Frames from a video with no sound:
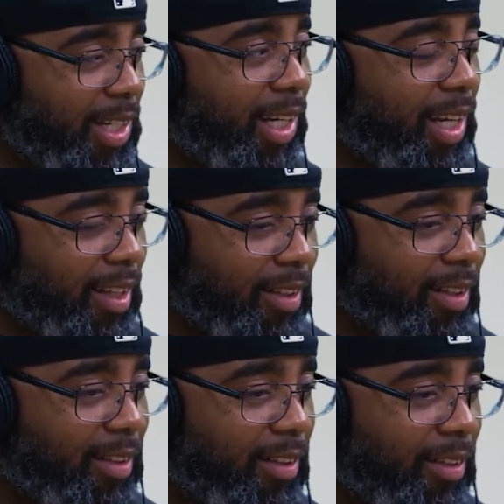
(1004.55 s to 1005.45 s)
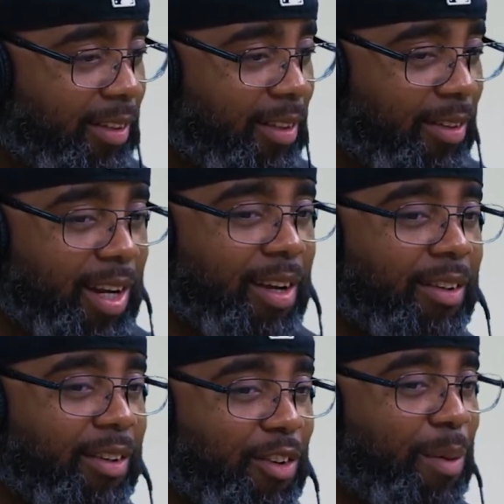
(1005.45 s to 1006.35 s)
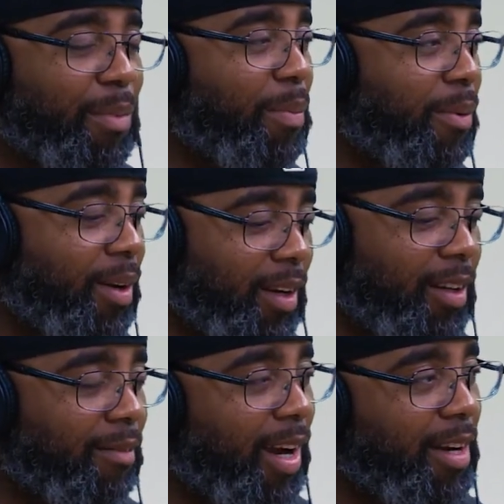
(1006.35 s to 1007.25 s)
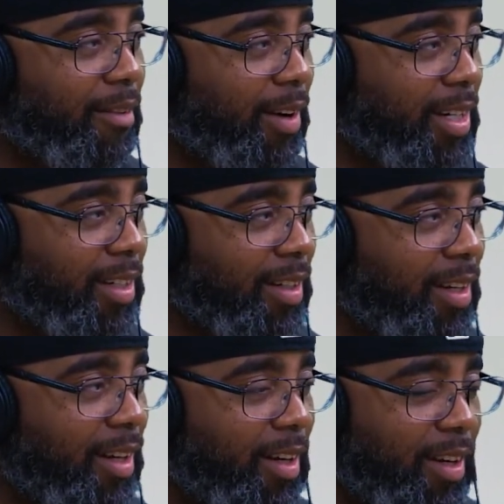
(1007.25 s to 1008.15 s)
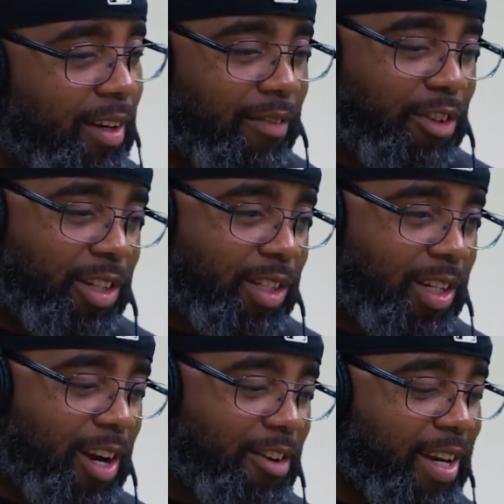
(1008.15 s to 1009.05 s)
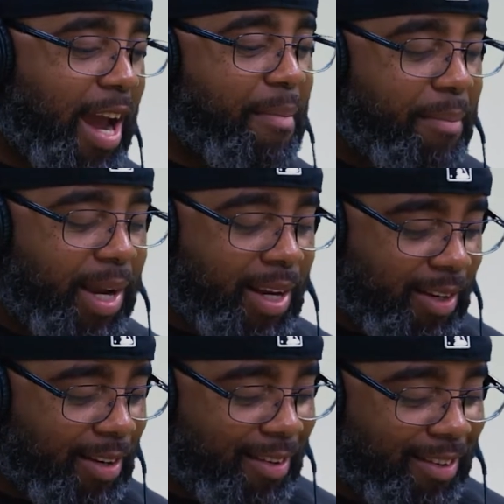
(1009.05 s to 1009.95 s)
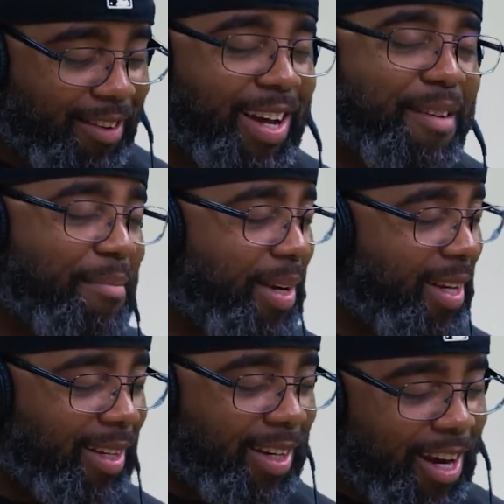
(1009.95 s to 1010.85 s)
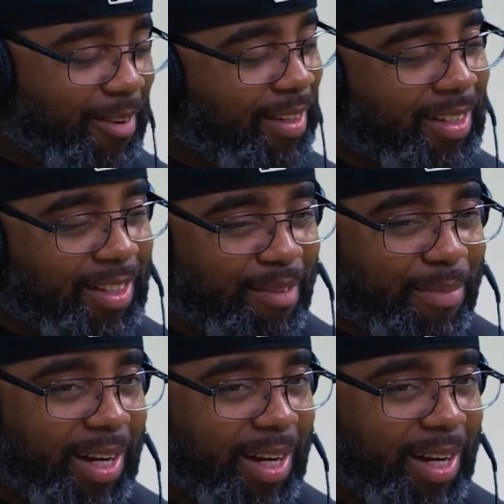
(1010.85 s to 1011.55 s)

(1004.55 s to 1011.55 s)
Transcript: together. So yeah, you can be pointed in the right direction if you just share. You're not meant to carry this stuff by